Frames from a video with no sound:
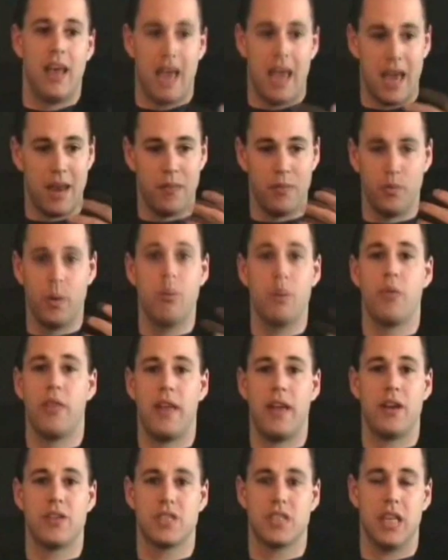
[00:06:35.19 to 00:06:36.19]
and we were
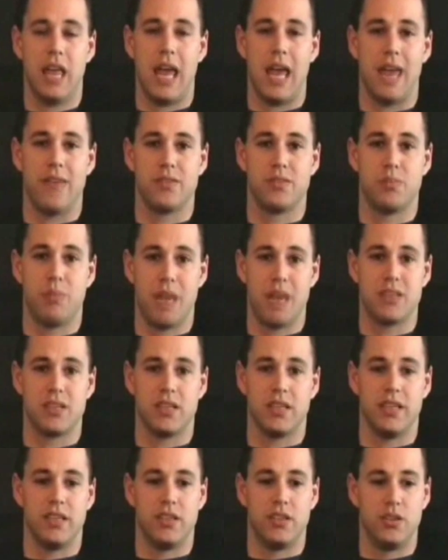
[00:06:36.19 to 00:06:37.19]
their slaves,"
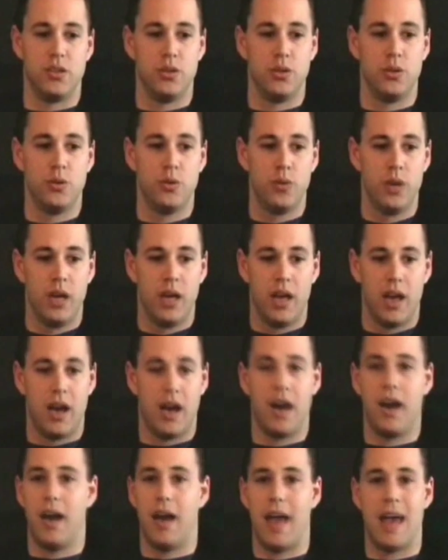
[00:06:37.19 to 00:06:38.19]
basically, to do
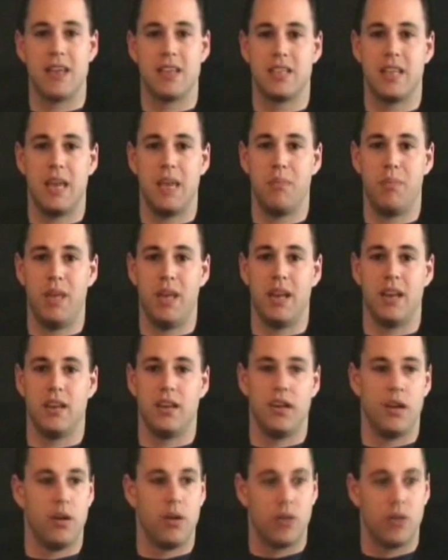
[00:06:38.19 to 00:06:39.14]
as they bid it.